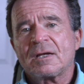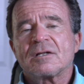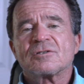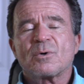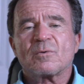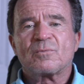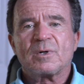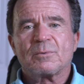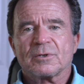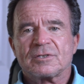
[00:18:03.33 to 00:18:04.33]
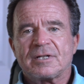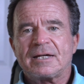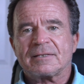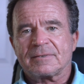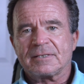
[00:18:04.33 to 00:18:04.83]
So if we were to
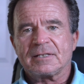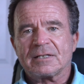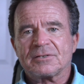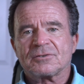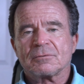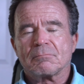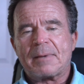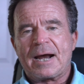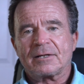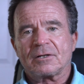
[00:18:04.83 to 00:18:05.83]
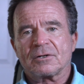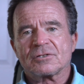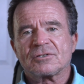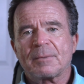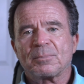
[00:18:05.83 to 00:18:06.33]
take this, mount it on a
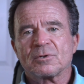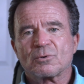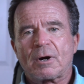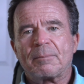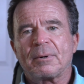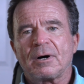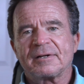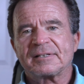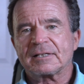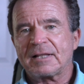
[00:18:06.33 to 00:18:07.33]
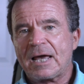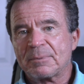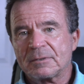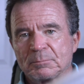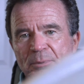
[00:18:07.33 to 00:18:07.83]
separate tripod and clamp it in